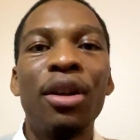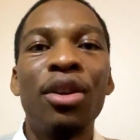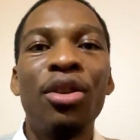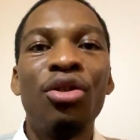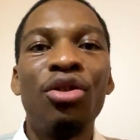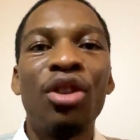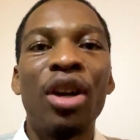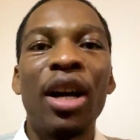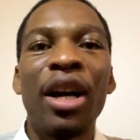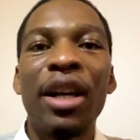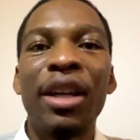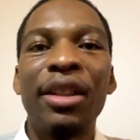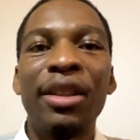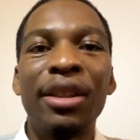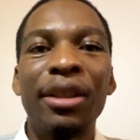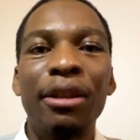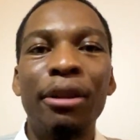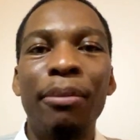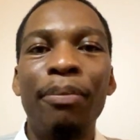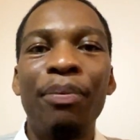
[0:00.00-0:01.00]

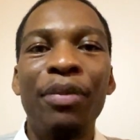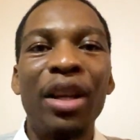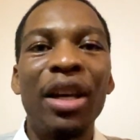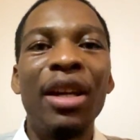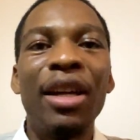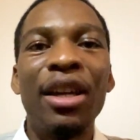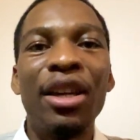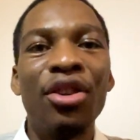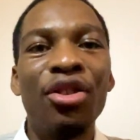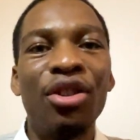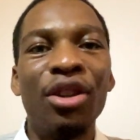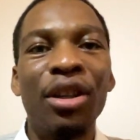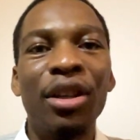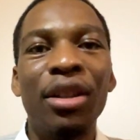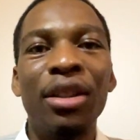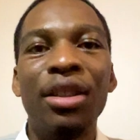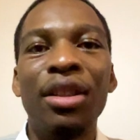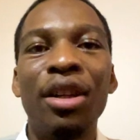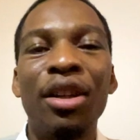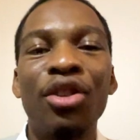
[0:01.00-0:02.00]
China,
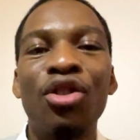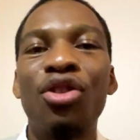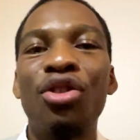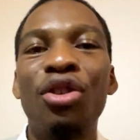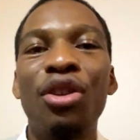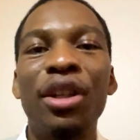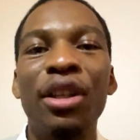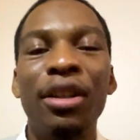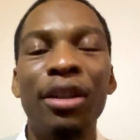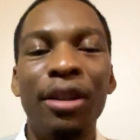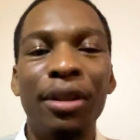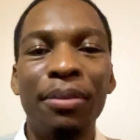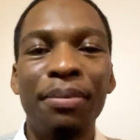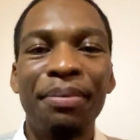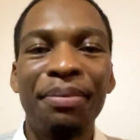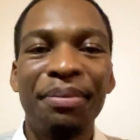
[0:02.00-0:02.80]
Asia, Australia,